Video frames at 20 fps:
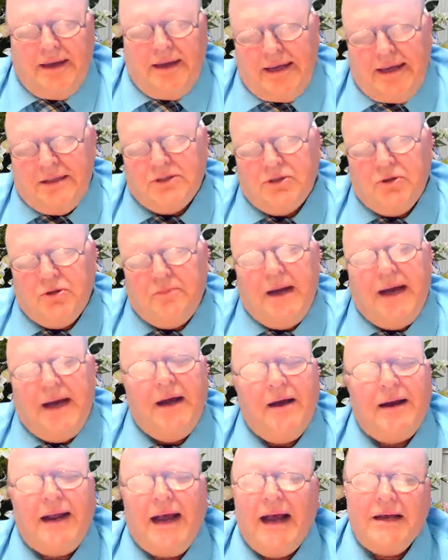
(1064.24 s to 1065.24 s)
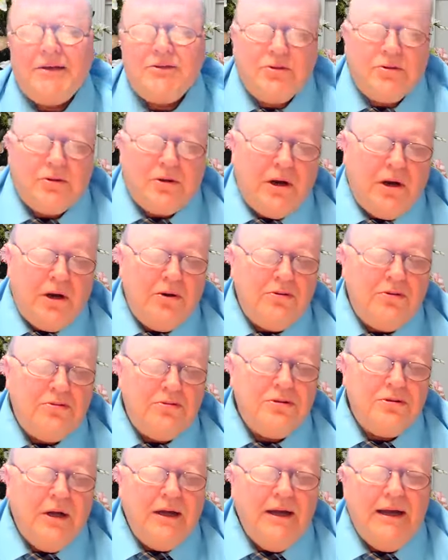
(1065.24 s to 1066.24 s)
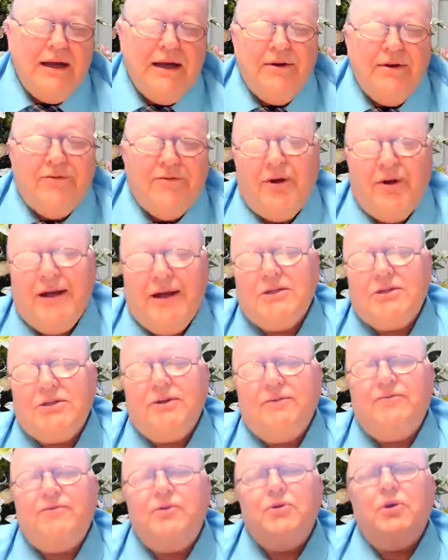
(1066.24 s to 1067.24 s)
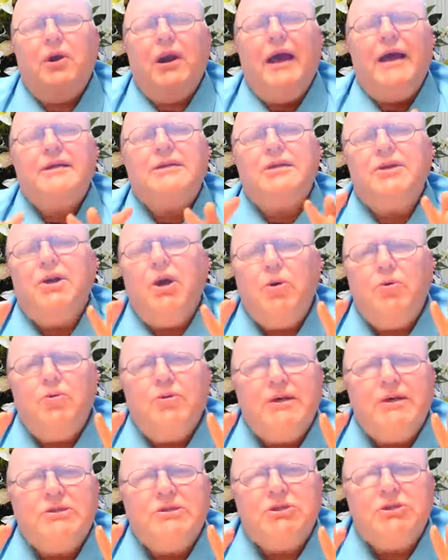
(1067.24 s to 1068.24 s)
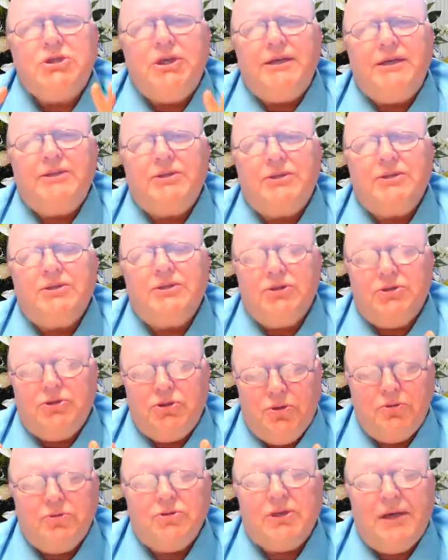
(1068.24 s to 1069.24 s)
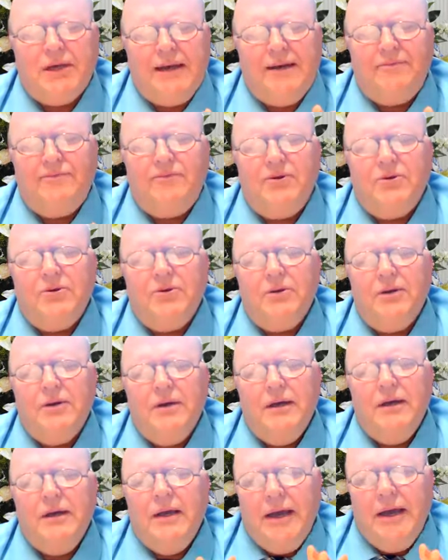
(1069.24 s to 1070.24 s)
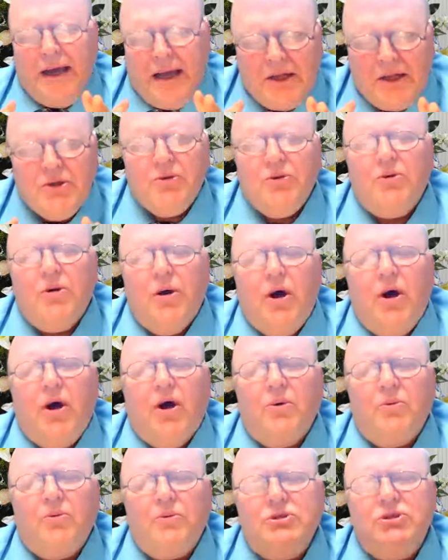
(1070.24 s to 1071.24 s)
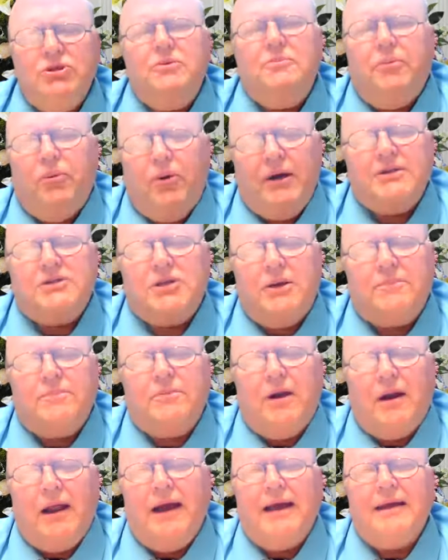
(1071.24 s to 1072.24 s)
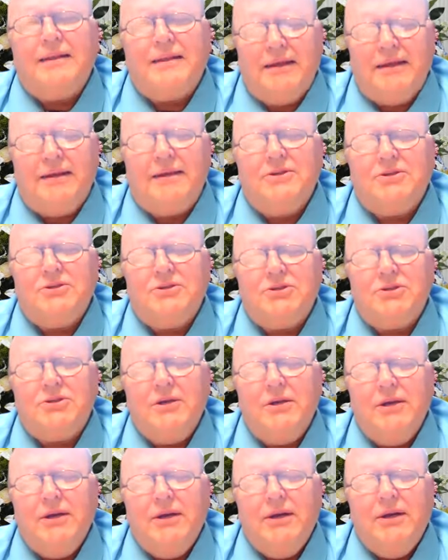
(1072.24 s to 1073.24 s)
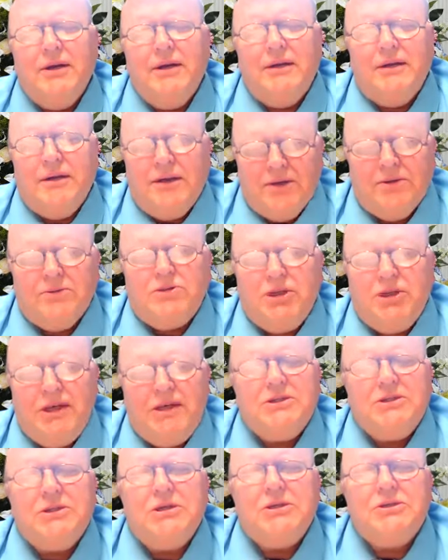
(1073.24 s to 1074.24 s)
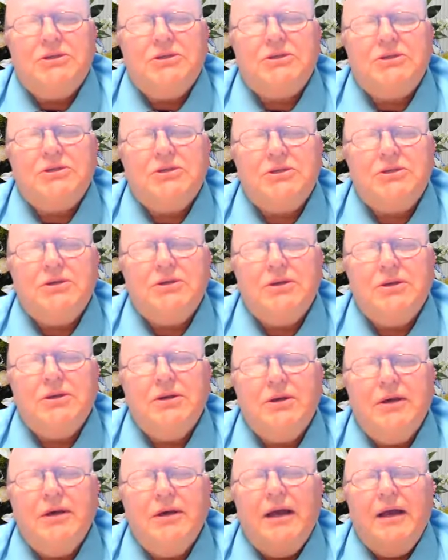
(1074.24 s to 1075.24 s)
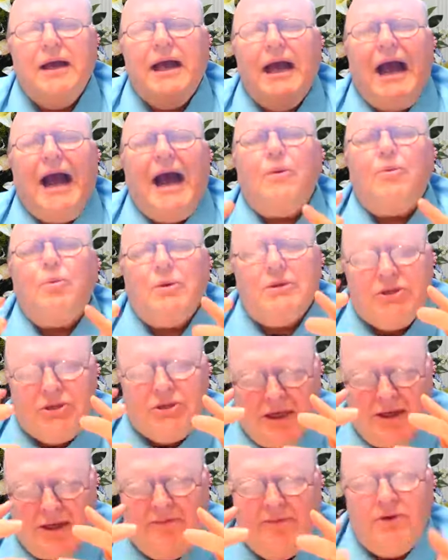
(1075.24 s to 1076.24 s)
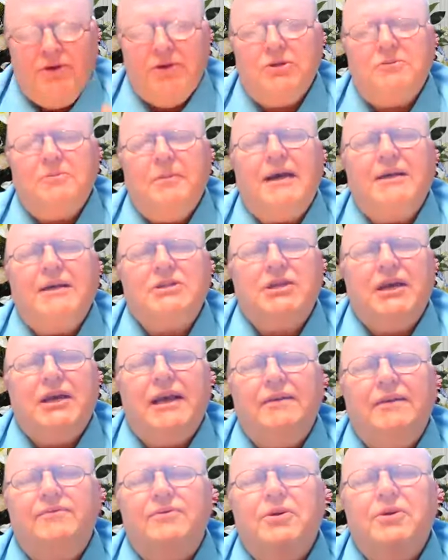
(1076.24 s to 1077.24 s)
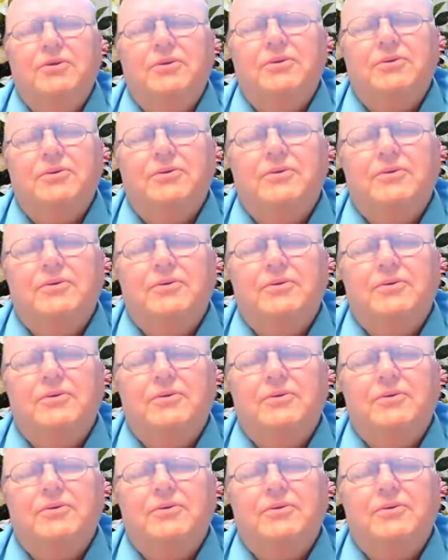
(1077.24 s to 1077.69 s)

Heads are bowed, eyes are closed. Friends, if you'd like to know this Jesus as your Savior, in your heart, would you pray something like this? Dear Jesus, I receive you as my Savior.